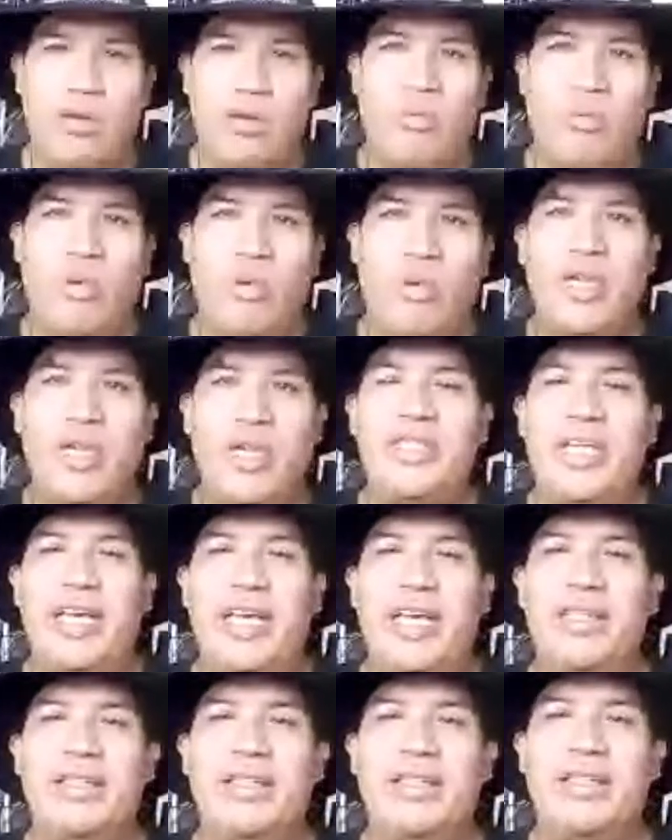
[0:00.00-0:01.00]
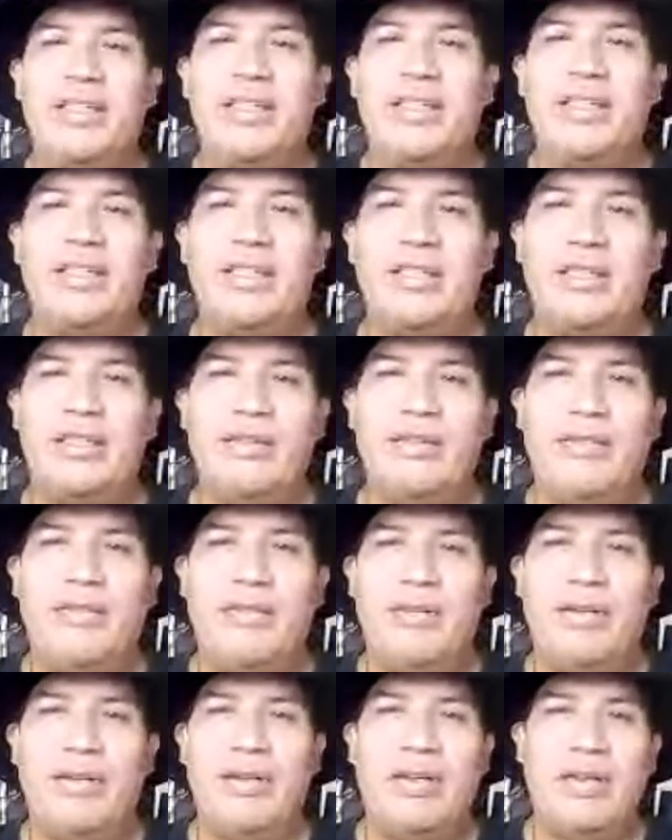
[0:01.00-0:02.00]
What is that?
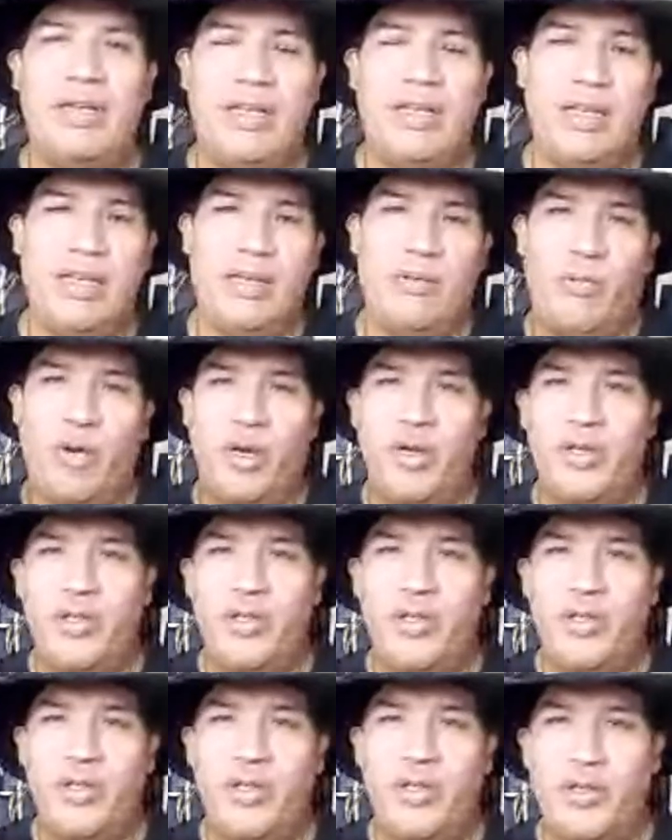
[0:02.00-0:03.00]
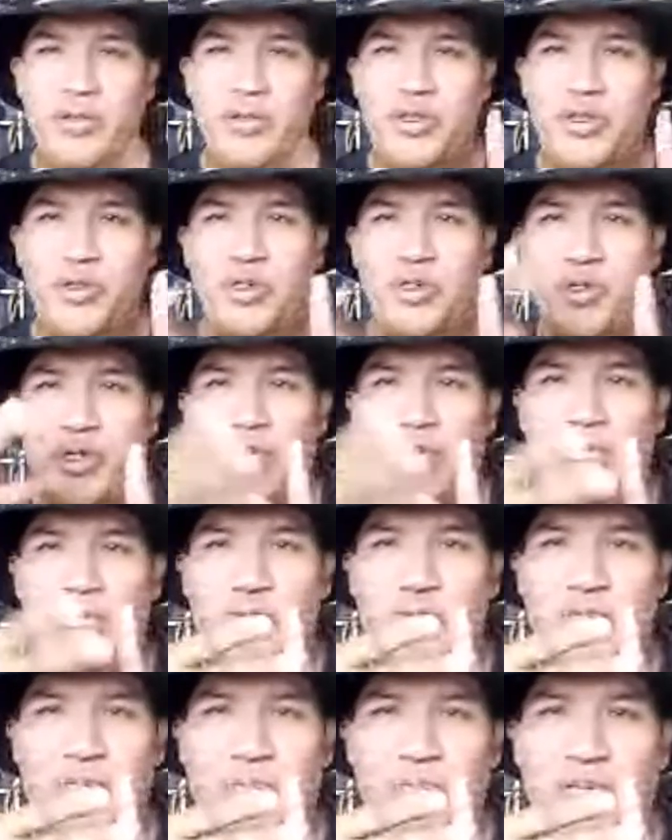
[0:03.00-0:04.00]
What are those two trees
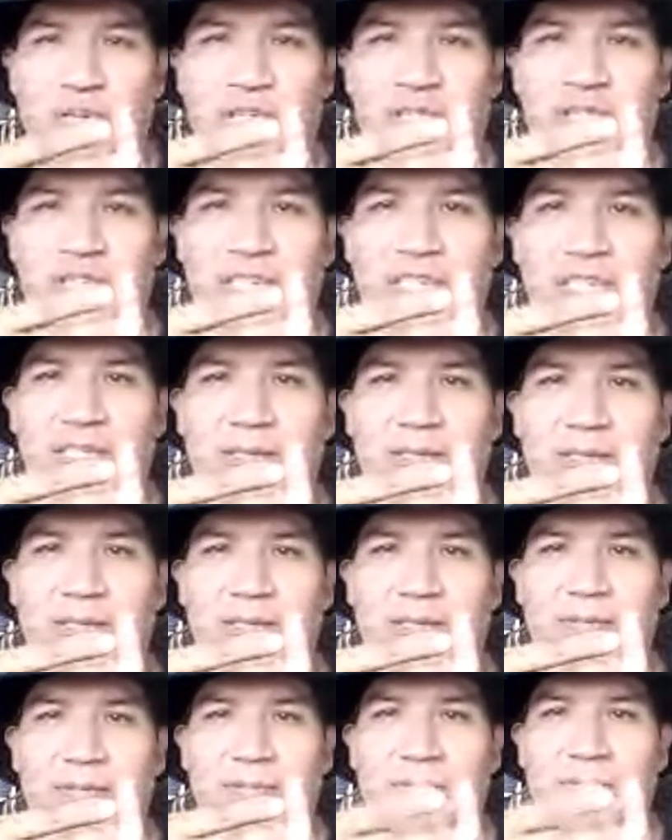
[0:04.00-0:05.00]
with a brush in it?